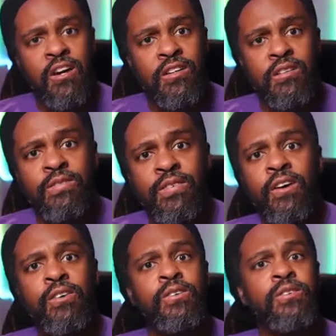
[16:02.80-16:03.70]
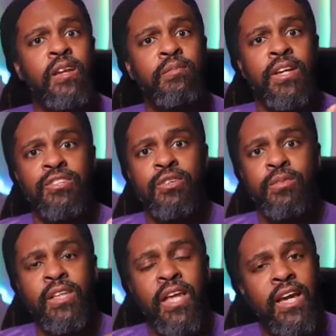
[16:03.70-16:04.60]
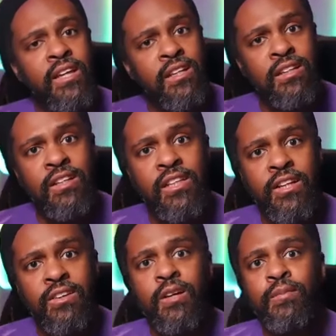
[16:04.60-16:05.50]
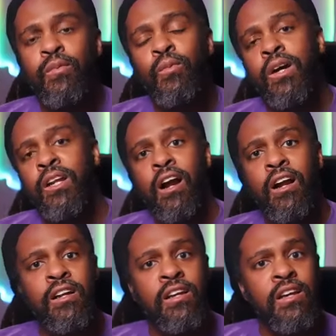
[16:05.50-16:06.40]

on the phone and make sure we like clear up what our,